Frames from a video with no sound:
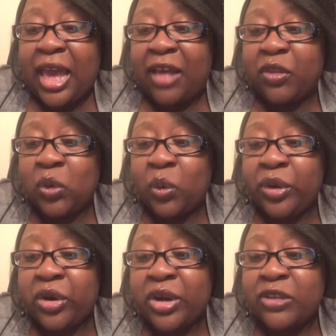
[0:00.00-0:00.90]
and the
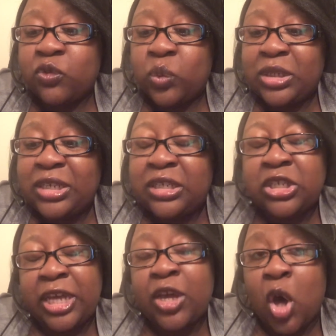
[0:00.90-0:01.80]
lawyer is willing to
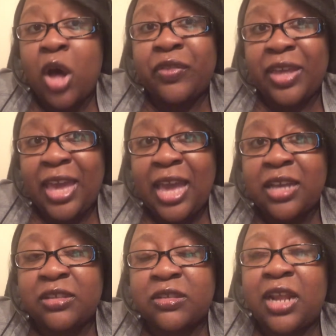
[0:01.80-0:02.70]
take on the case.